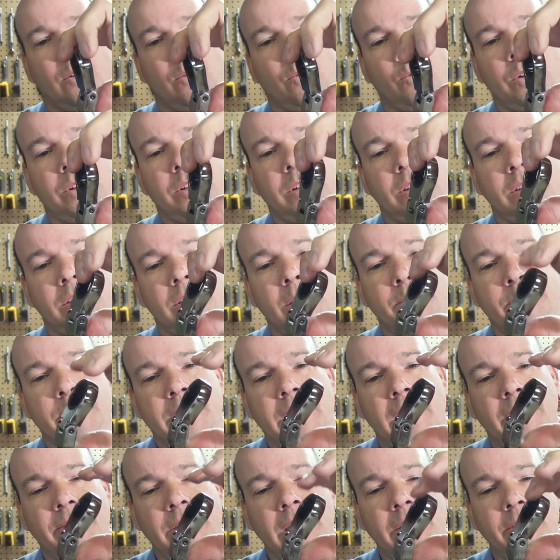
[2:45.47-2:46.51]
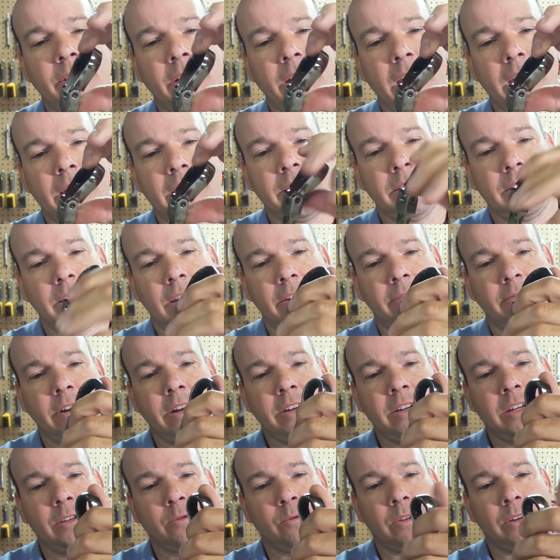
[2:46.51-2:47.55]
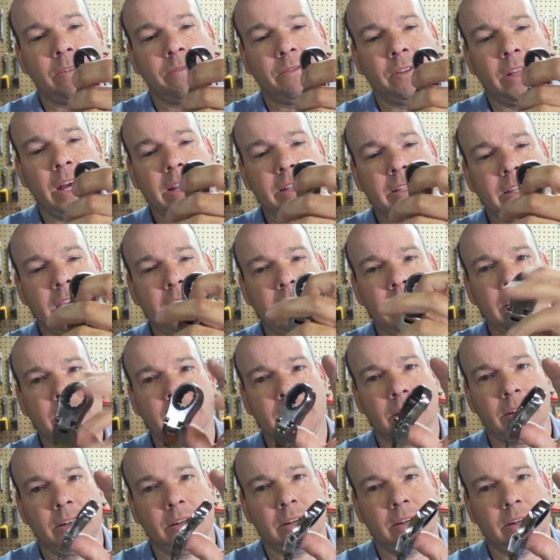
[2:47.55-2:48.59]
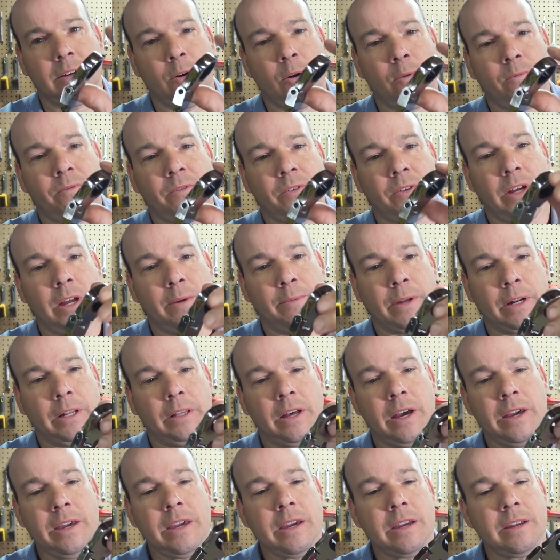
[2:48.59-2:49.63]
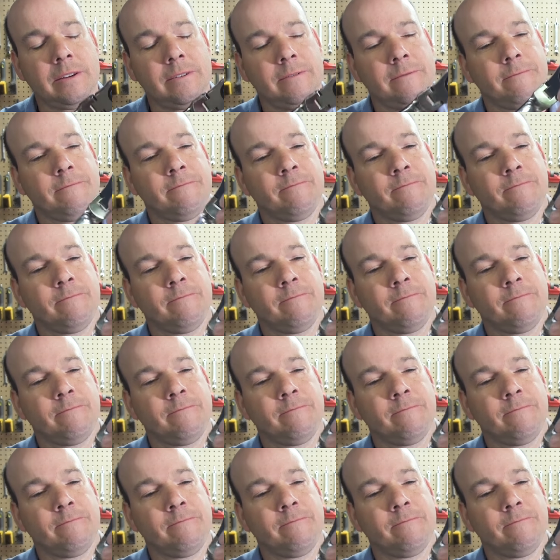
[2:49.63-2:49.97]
which is something I've never had a set of wrenches with a flex head. Uh, hopefully I'm gonna like it.